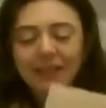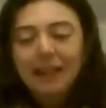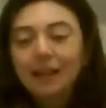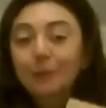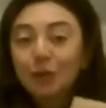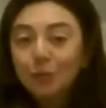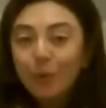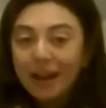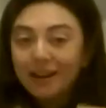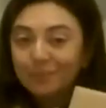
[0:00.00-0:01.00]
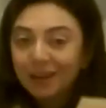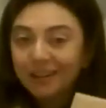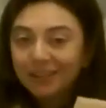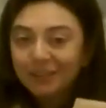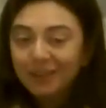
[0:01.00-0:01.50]
And I'm gonna wait. I'm not
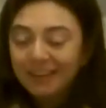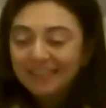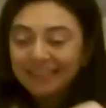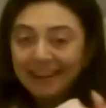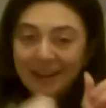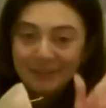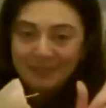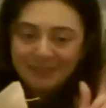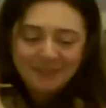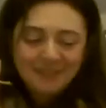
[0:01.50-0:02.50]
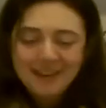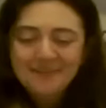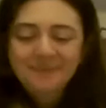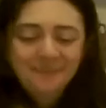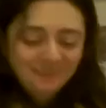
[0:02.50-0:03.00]
gonna turn it inside out just yet.
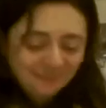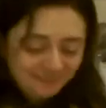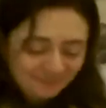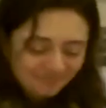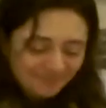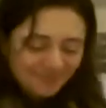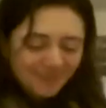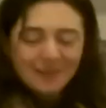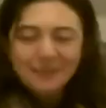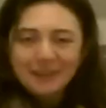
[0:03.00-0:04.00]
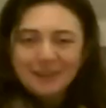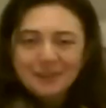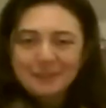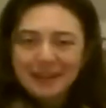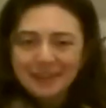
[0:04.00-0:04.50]
I'm gonna go to
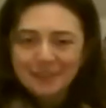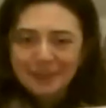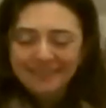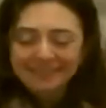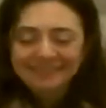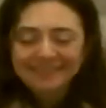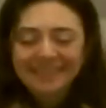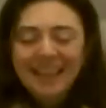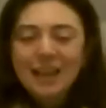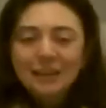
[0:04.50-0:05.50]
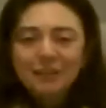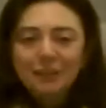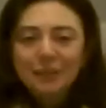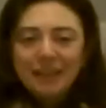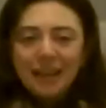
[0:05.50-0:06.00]
my other one. So
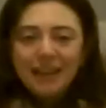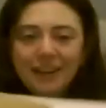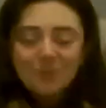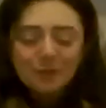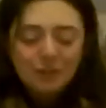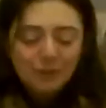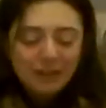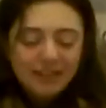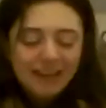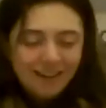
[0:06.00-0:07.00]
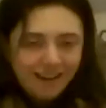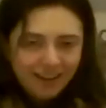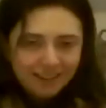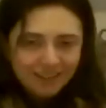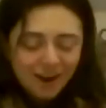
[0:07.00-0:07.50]
again, we're doing that
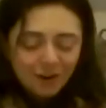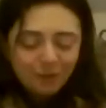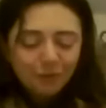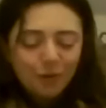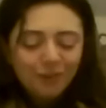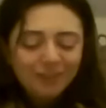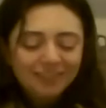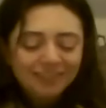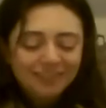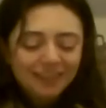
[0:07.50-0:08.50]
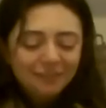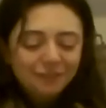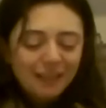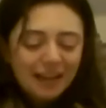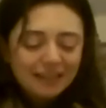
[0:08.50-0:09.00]
hot dog fold,
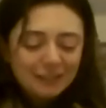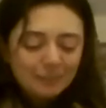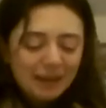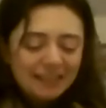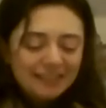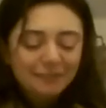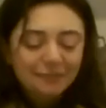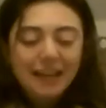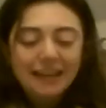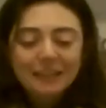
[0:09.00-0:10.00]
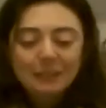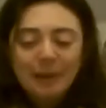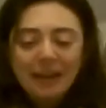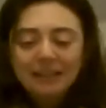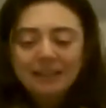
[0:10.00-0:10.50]
flat space to flat
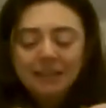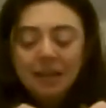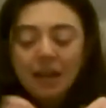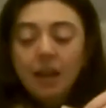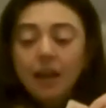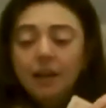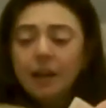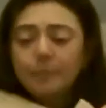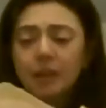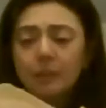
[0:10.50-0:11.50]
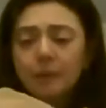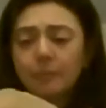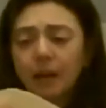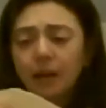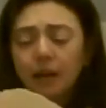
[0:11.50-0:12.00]
space. And I'm keeping
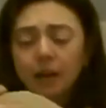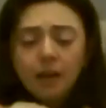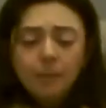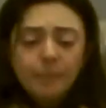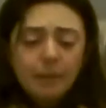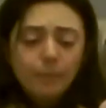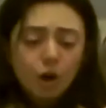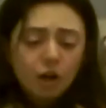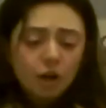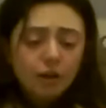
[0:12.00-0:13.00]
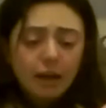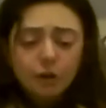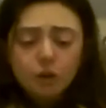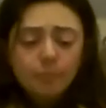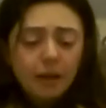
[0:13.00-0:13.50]
my, my marker. Now
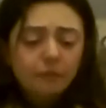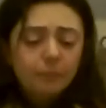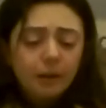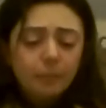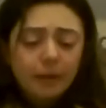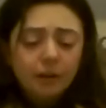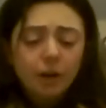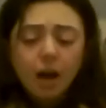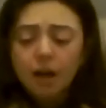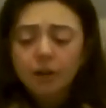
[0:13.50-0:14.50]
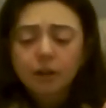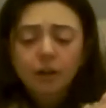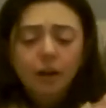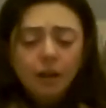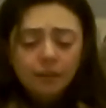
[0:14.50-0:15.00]
you may have been a better
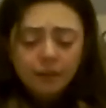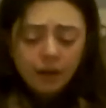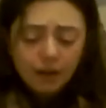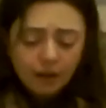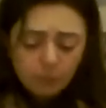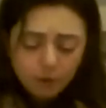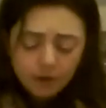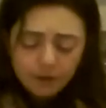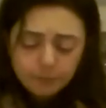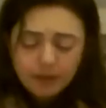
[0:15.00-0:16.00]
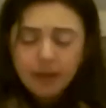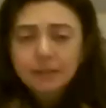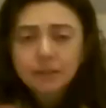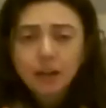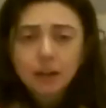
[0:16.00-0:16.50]
cutter than I was, but I
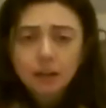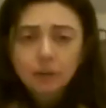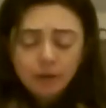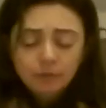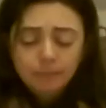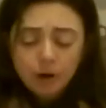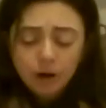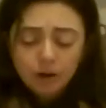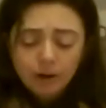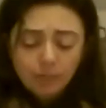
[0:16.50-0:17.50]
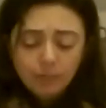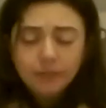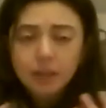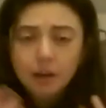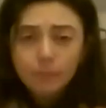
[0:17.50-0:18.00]
still have a little bit of marker, and I'm
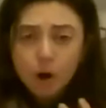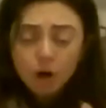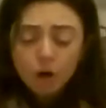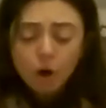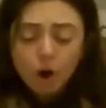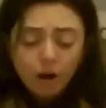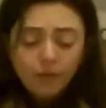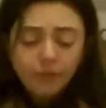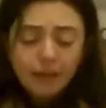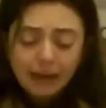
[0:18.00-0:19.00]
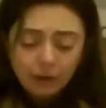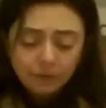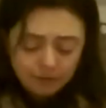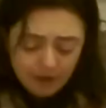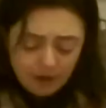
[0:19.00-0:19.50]
leaving that marker on the
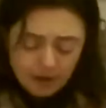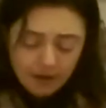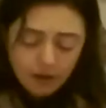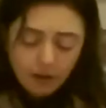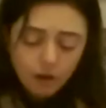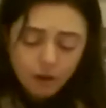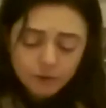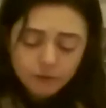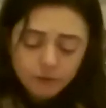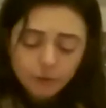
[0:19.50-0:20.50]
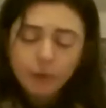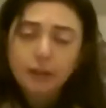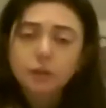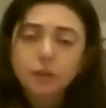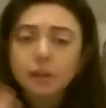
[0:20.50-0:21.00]
outside so that when I
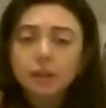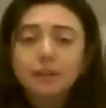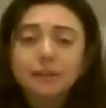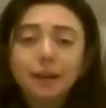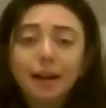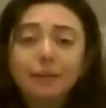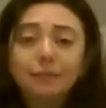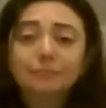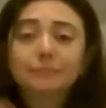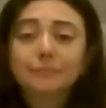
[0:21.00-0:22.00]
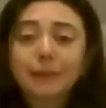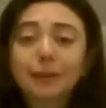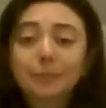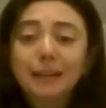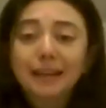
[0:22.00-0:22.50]
turn it inside out,
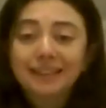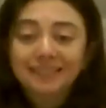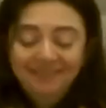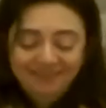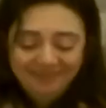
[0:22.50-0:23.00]
it'll be hidden.